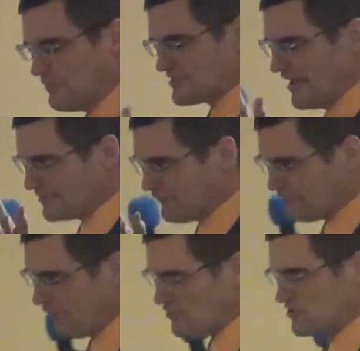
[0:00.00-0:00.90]
was not the
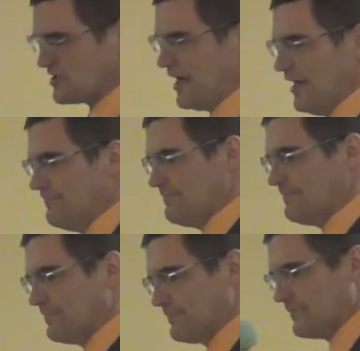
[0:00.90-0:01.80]
first time,
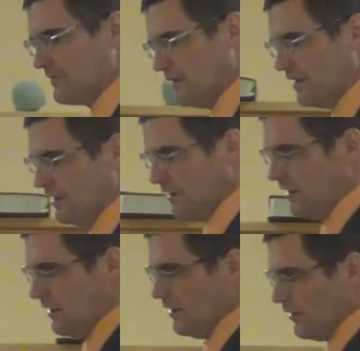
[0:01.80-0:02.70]

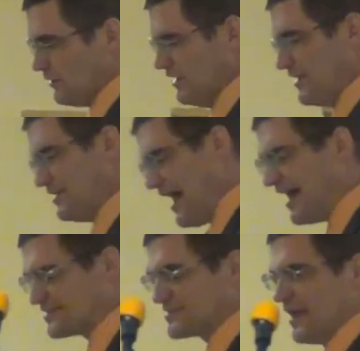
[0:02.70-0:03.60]
or the
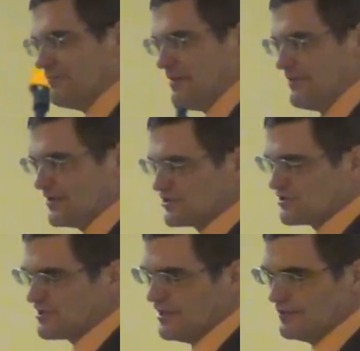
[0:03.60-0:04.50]
last time maybe I
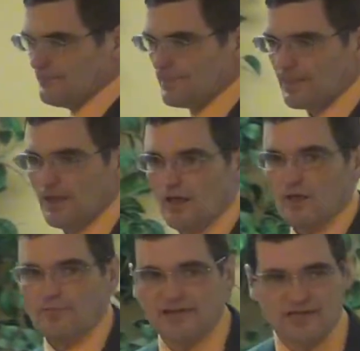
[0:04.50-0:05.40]
should say,
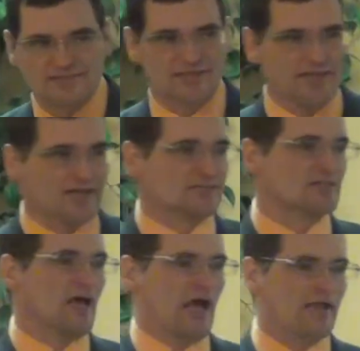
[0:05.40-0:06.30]
because the next
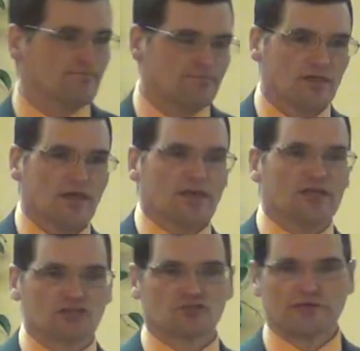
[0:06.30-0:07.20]
time,
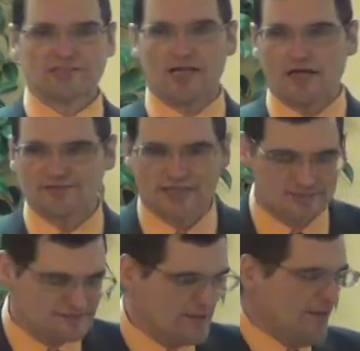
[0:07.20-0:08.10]
history tells
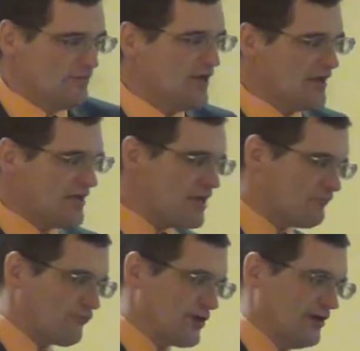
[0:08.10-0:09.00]
us that
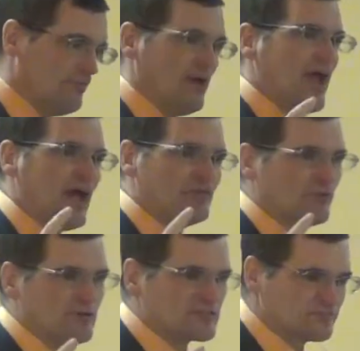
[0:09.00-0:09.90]
Ephraim had the
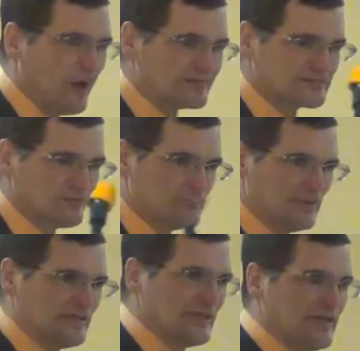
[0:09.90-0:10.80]

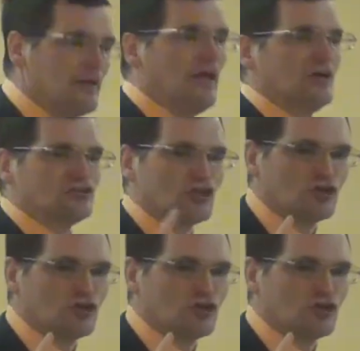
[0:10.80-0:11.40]
responsibility to